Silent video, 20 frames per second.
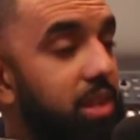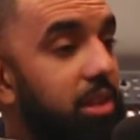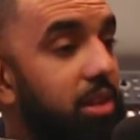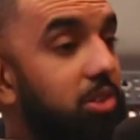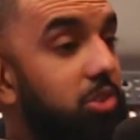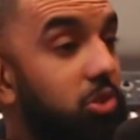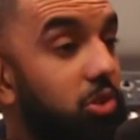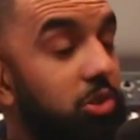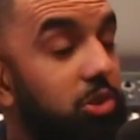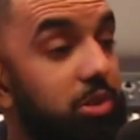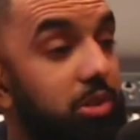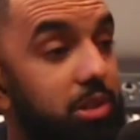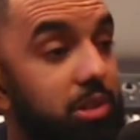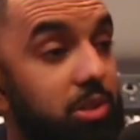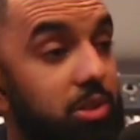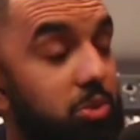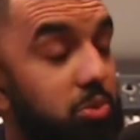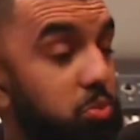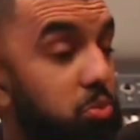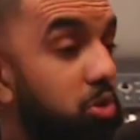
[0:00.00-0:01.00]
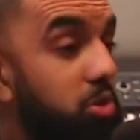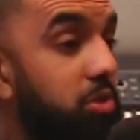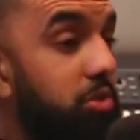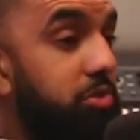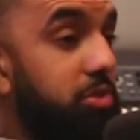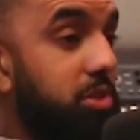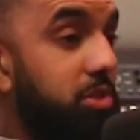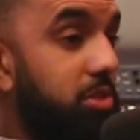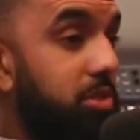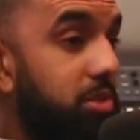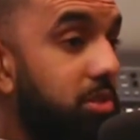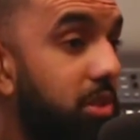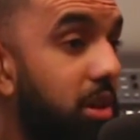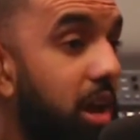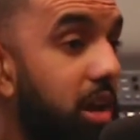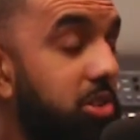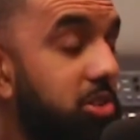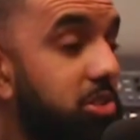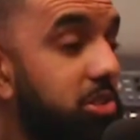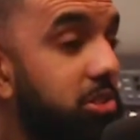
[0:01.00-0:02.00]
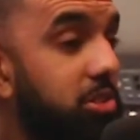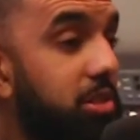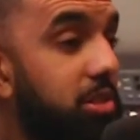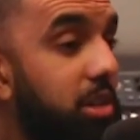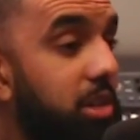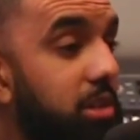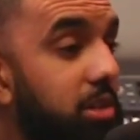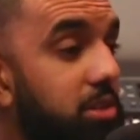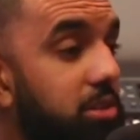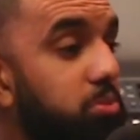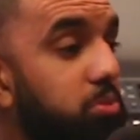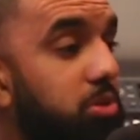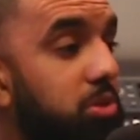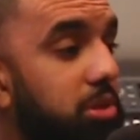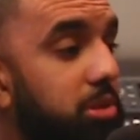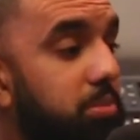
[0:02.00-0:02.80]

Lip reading: so it's more of just, actually today it's more